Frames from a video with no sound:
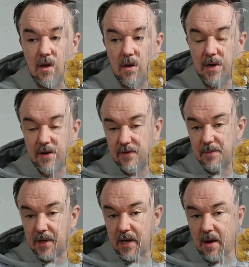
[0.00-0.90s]
Might
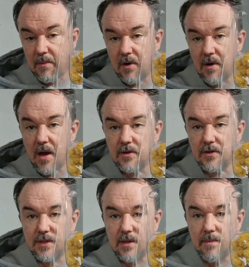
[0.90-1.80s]
flip the camera around,
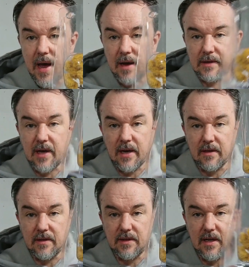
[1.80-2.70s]
you'll see the back side of
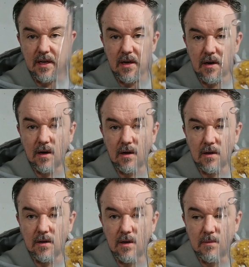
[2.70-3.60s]
the city here.
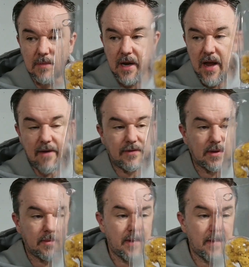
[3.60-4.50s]
But I have
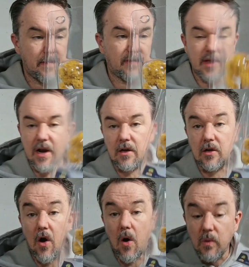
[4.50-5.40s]
some of them over there.
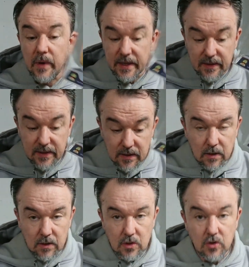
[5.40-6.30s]
Could always
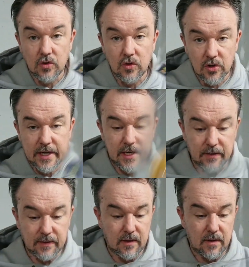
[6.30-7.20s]
use
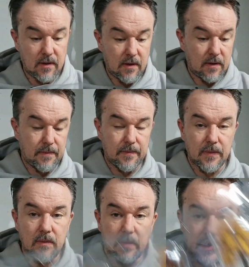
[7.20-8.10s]
trees.
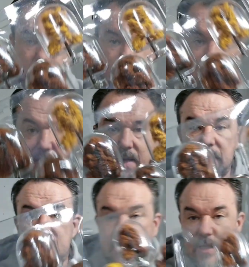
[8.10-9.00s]
But the key
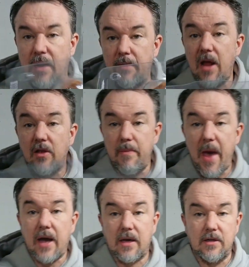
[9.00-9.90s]
is get them out of the
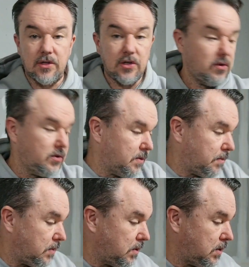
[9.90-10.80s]
package and use them.